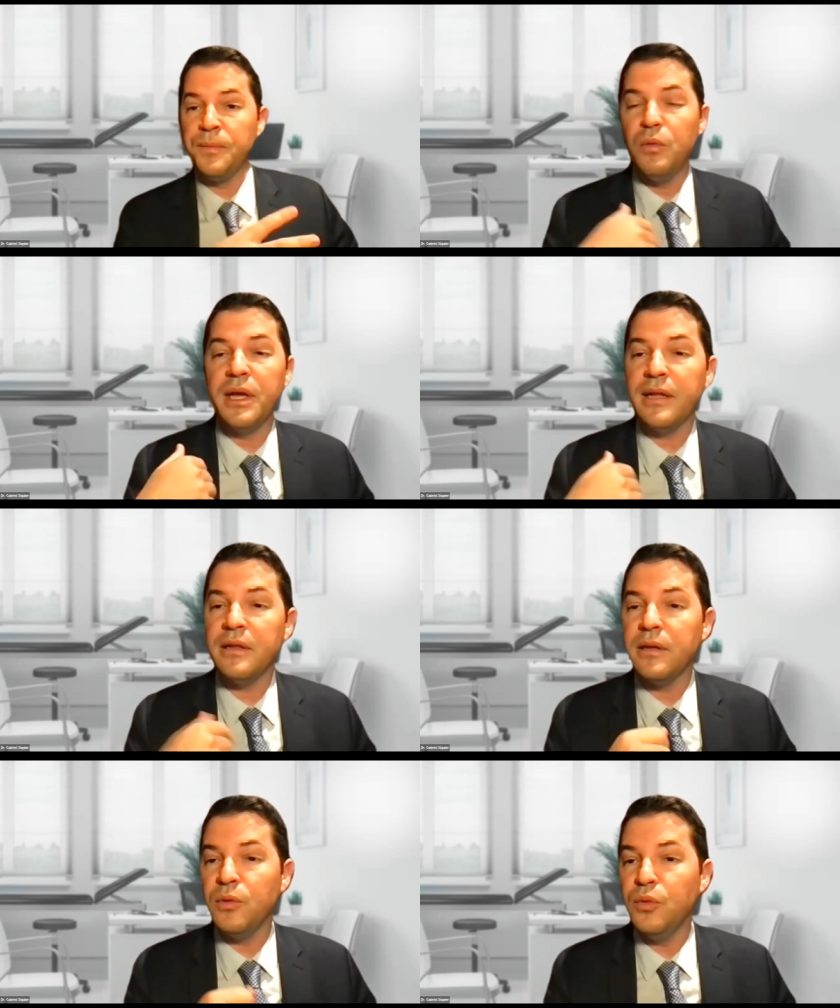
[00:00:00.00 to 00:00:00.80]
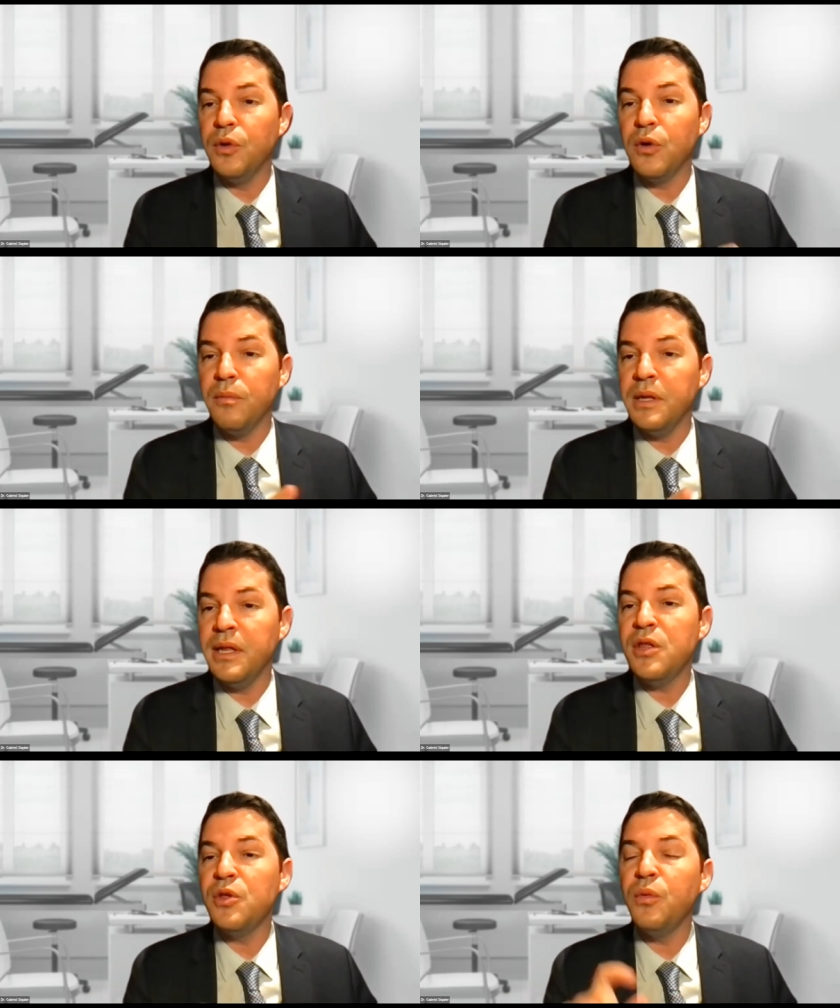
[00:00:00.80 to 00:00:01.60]
We can do the
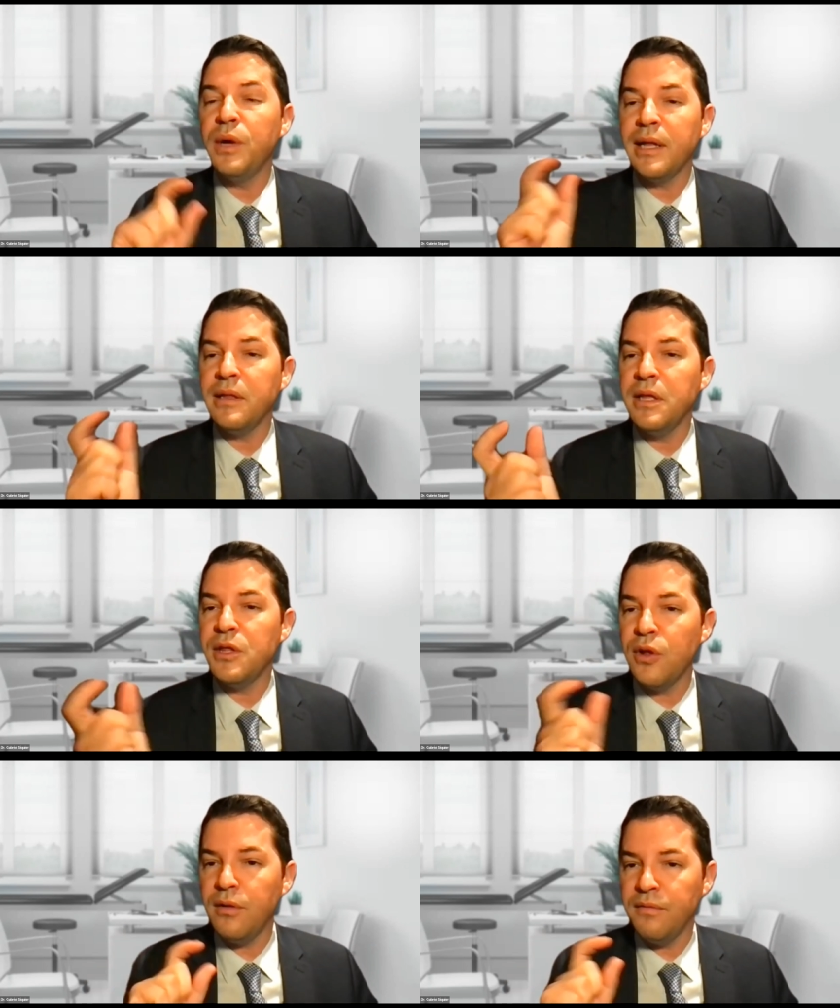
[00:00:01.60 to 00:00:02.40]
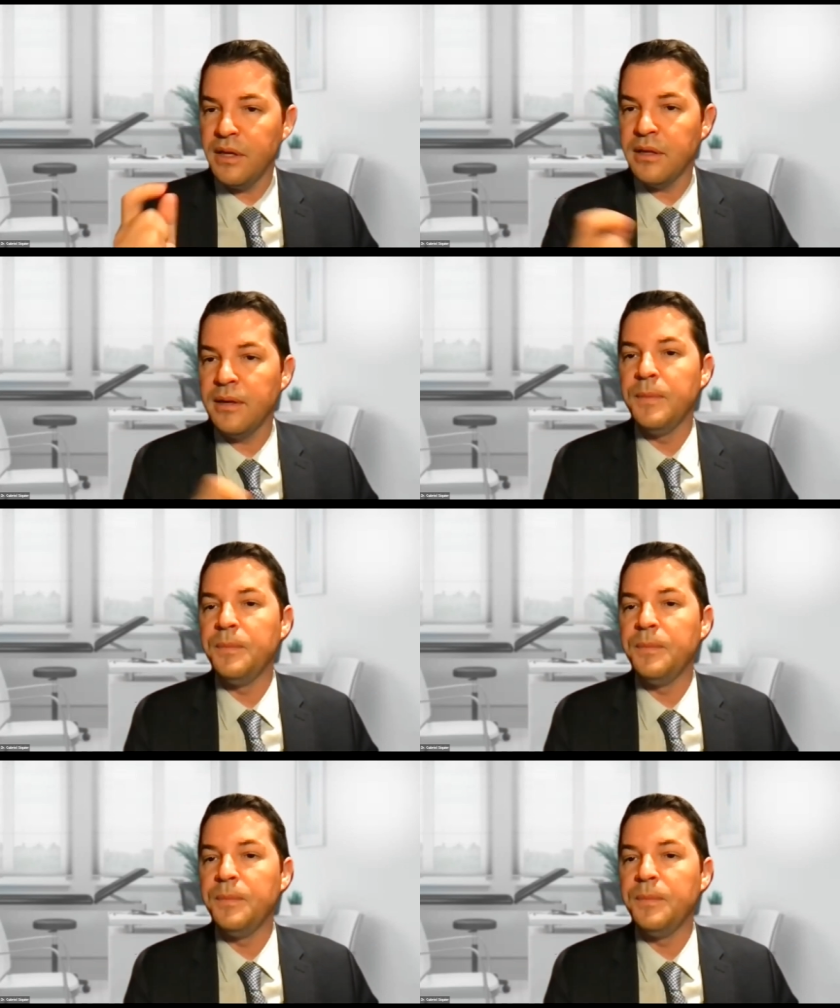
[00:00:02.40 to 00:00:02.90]
combination. We can dissolve it